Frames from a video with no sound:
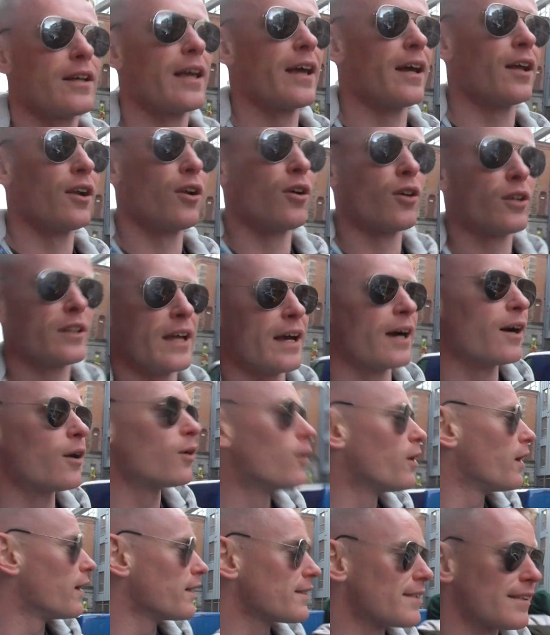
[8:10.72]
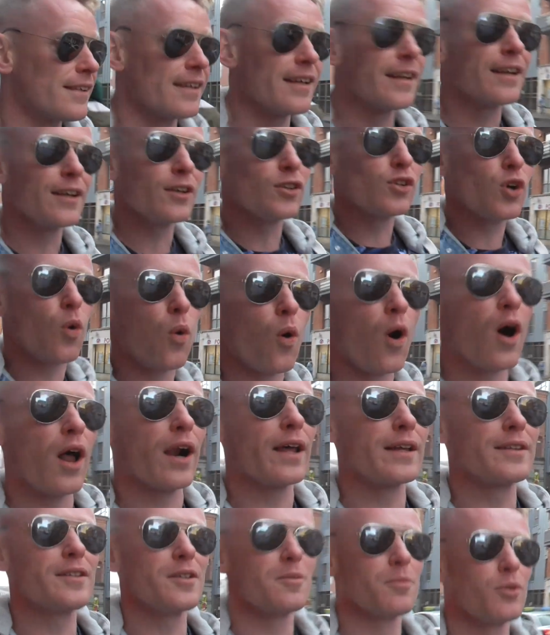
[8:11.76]
get a look now. See this
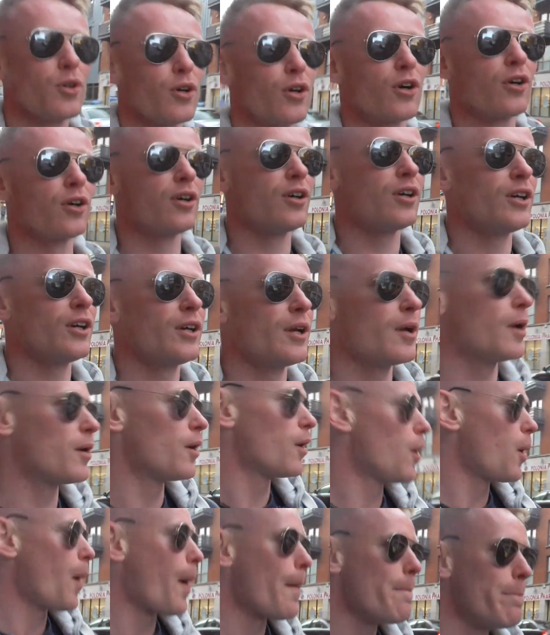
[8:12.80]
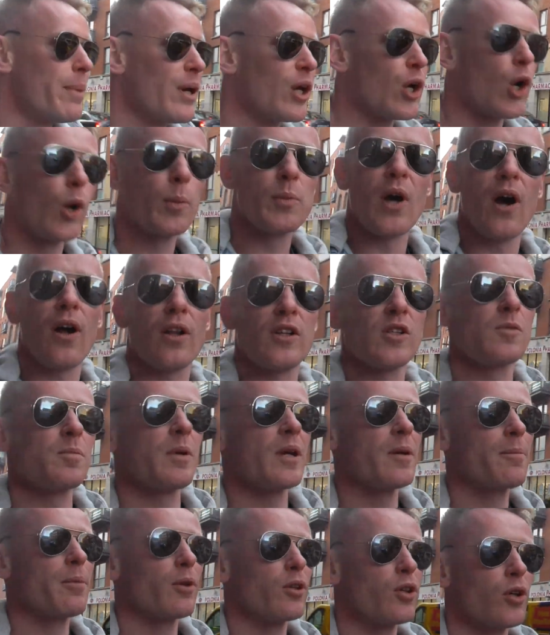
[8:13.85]
quality mural. Big up to all these
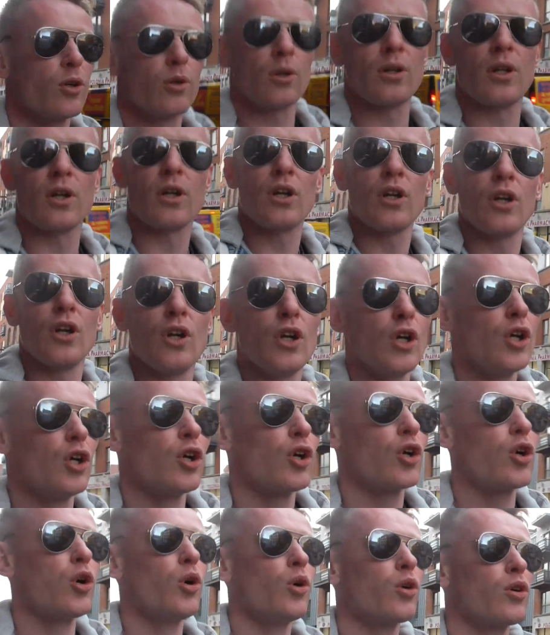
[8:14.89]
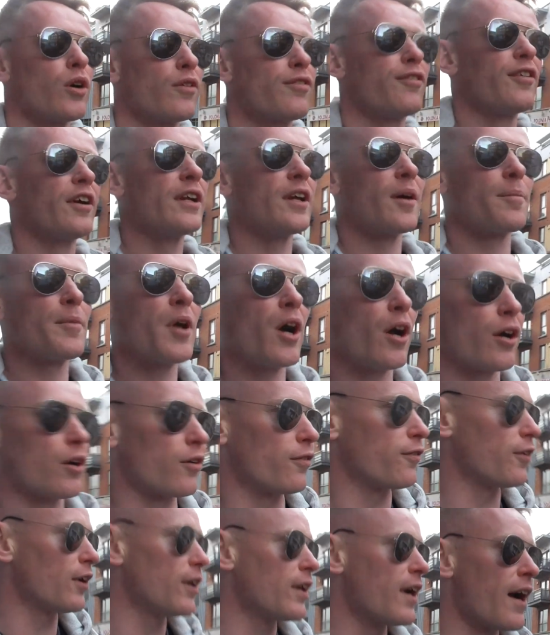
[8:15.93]
people doing cool graffiti. I'm not a
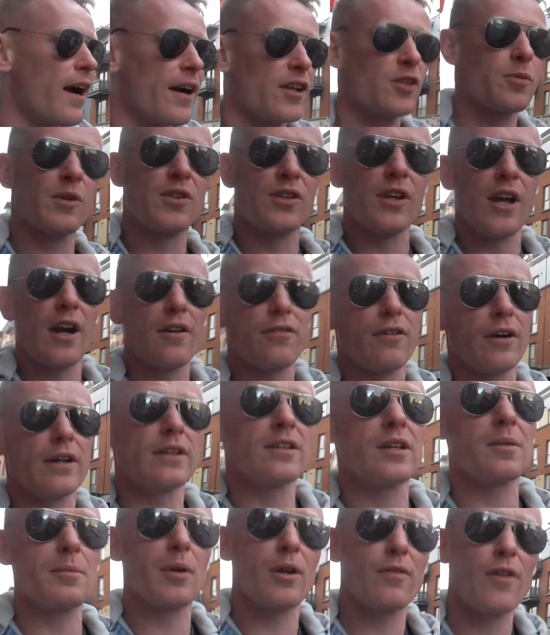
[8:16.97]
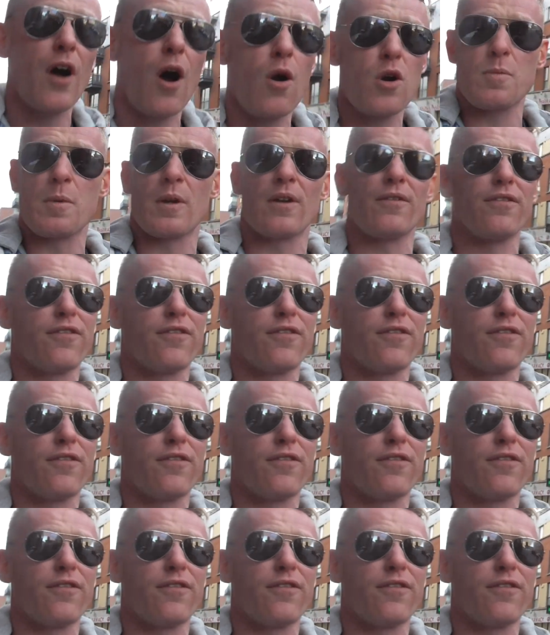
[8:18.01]
graffiti artist myself or anything, but I've always been